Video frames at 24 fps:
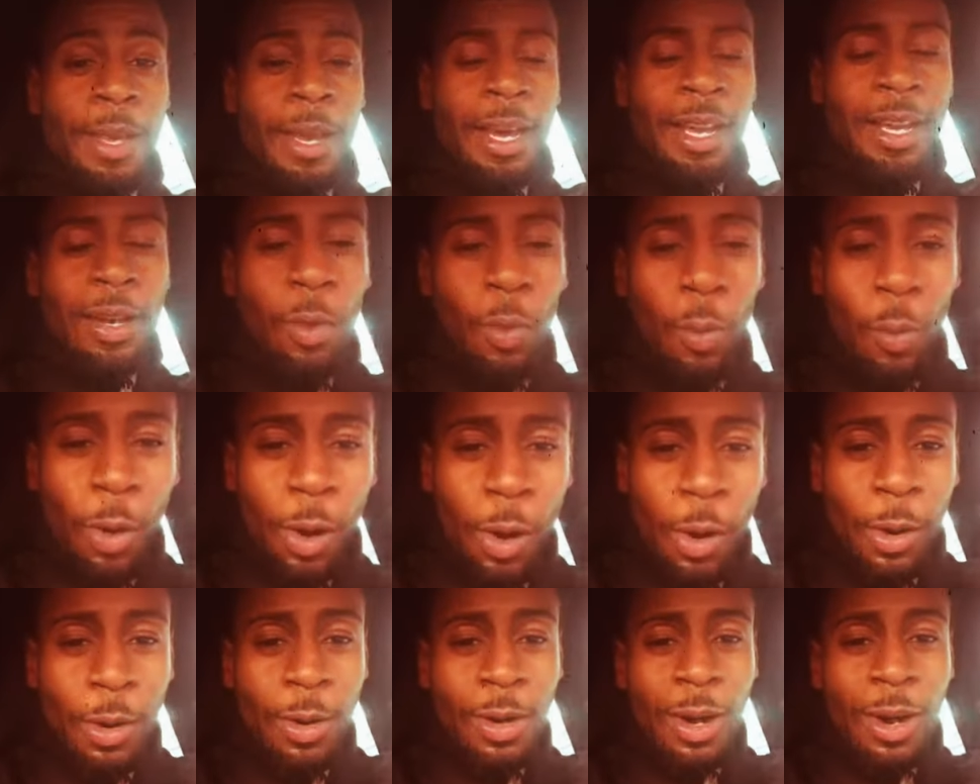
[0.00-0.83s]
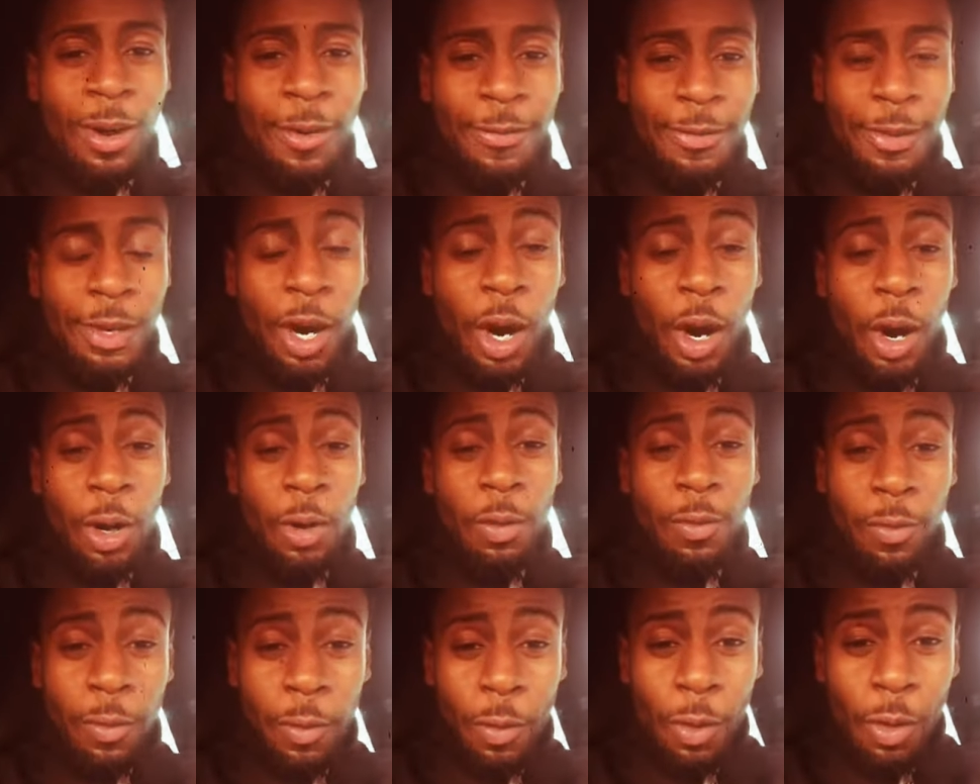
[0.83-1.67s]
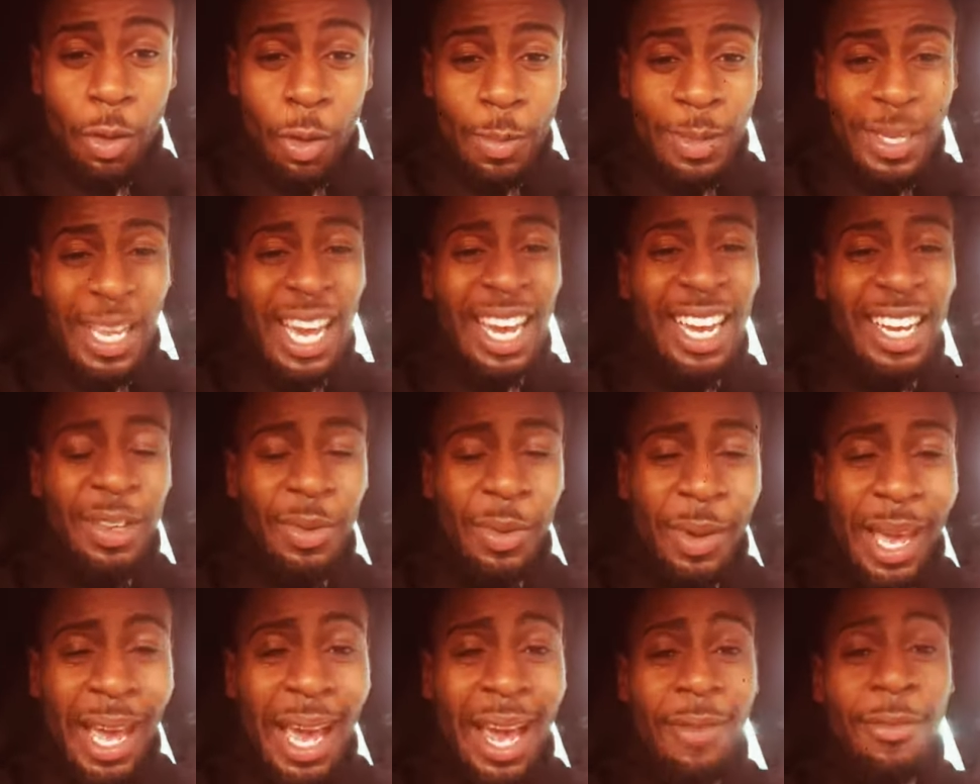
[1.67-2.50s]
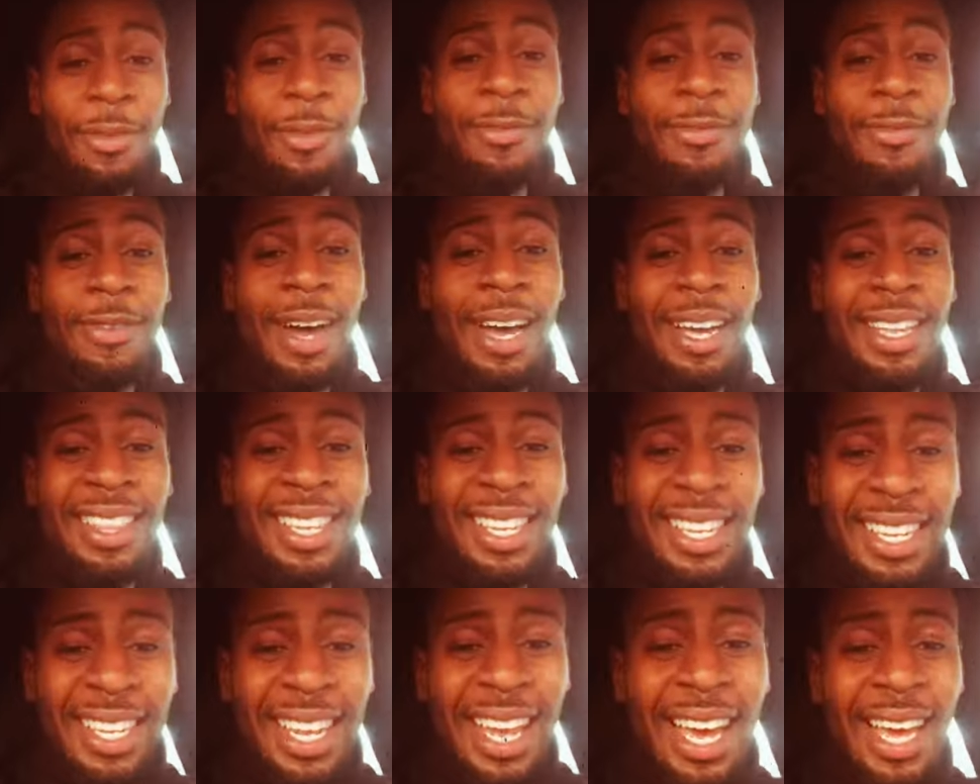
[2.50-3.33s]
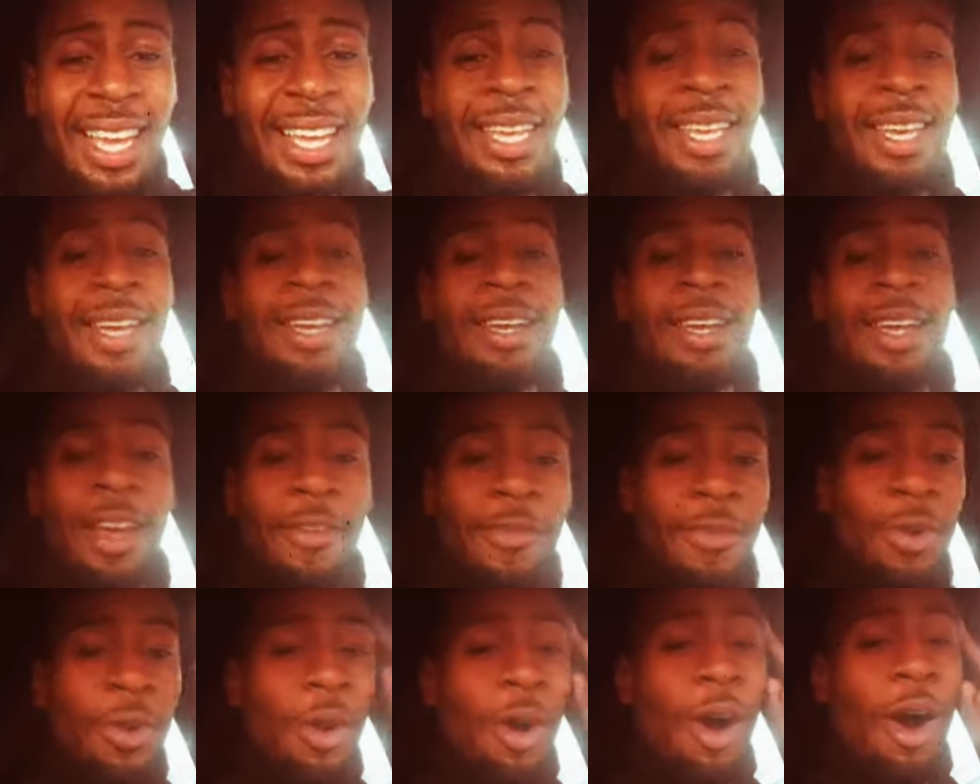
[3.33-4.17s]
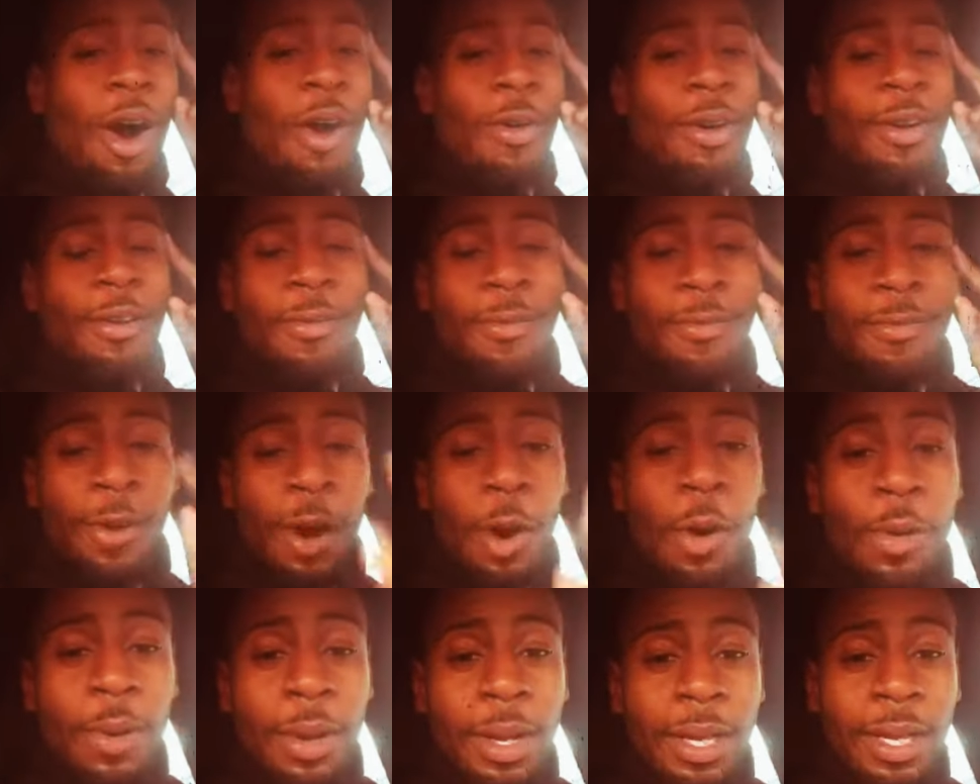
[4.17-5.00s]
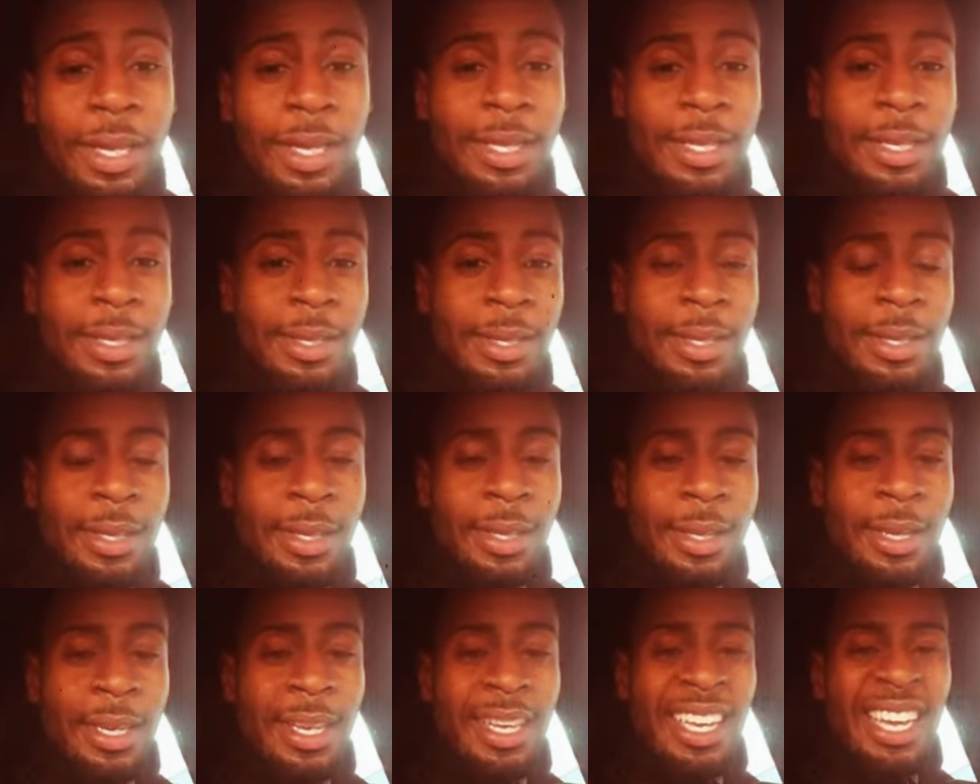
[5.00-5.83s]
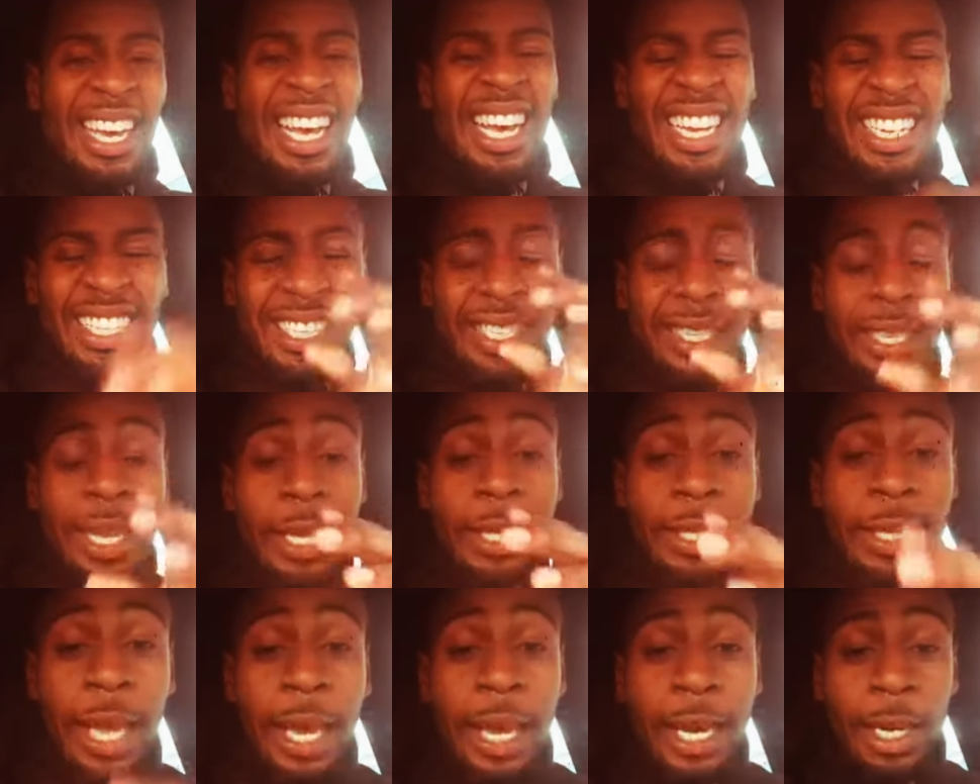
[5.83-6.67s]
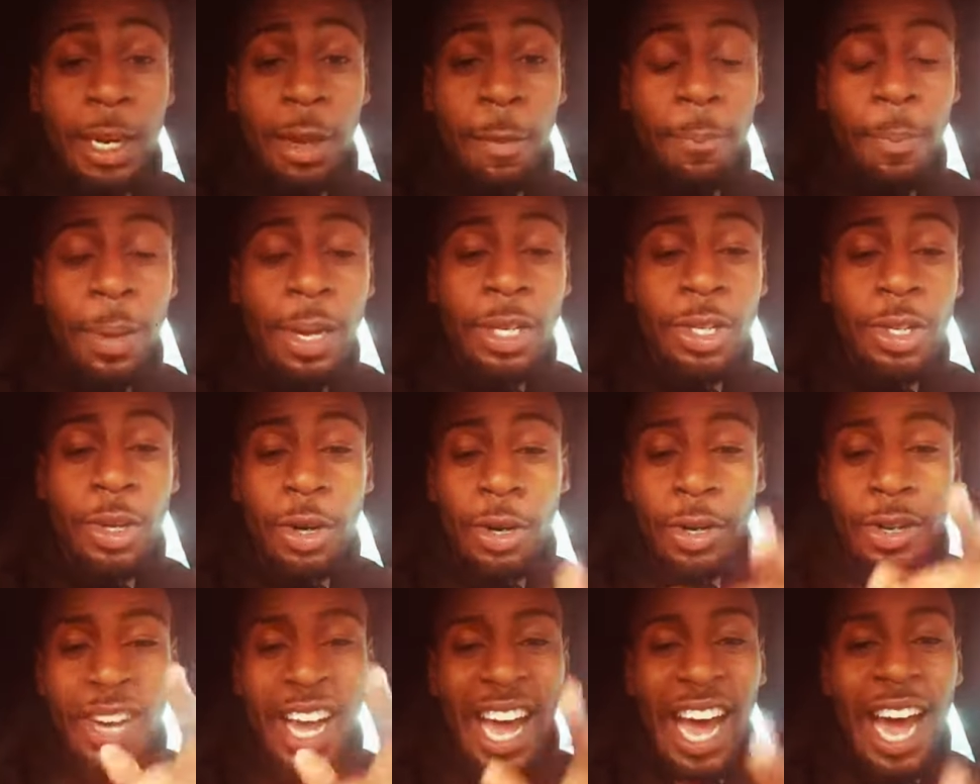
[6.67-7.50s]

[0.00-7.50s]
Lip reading: In a world of dark rooms, how can you ever find the light if you aren't focused? It's just like taking a picture on your